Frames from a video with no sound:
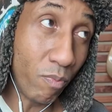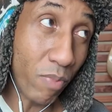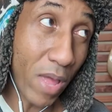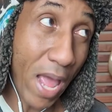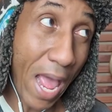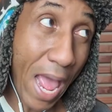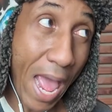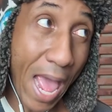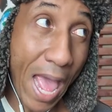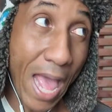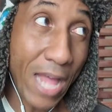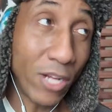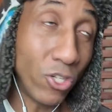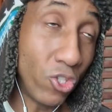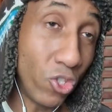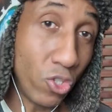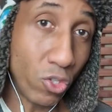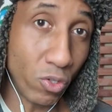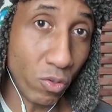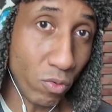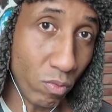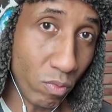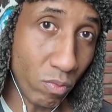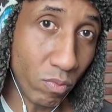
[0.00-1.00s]
add
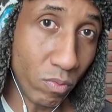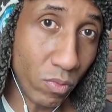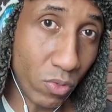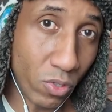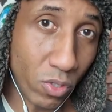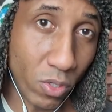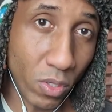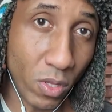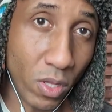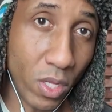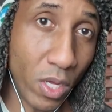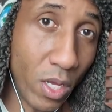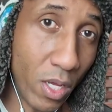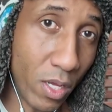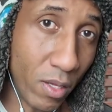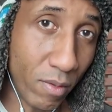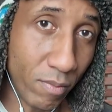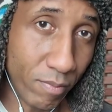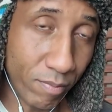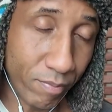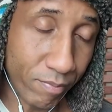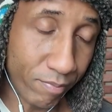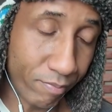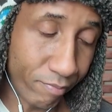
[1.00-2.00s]
you to the,
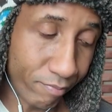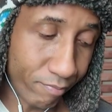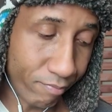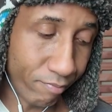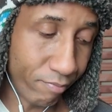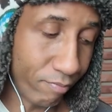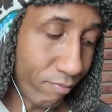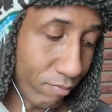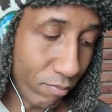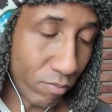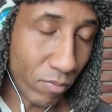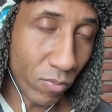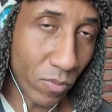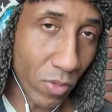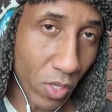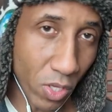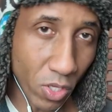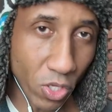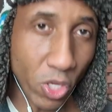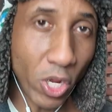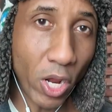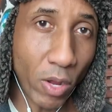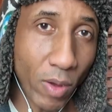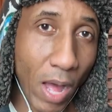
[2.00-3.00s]

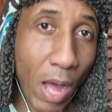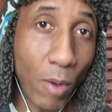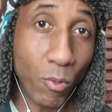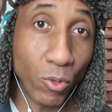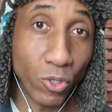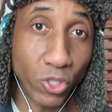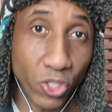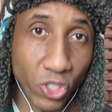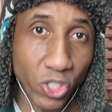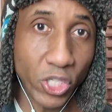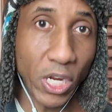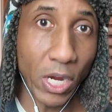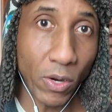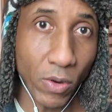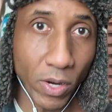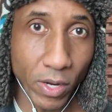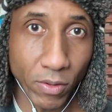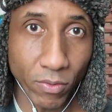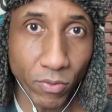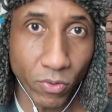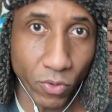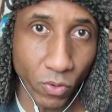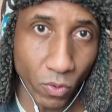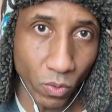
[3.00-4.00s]
I will share
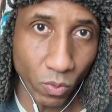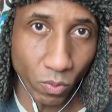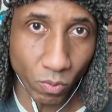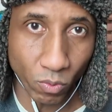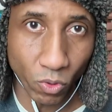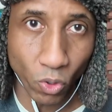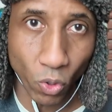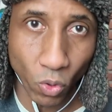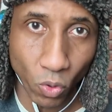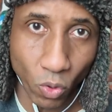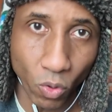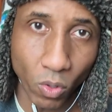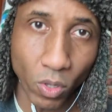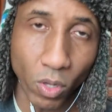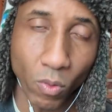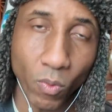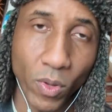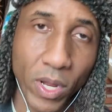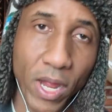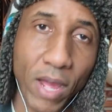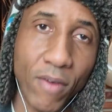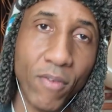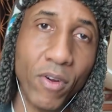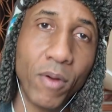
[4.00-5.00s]
it through Google or
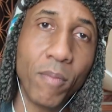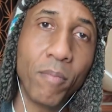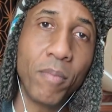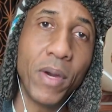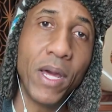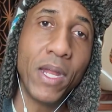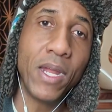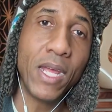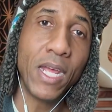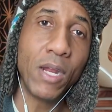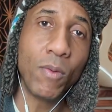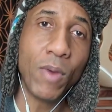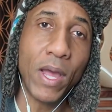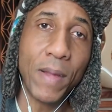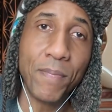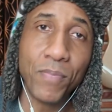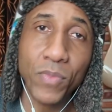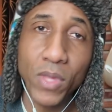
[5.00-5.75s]
whatever. But anyway,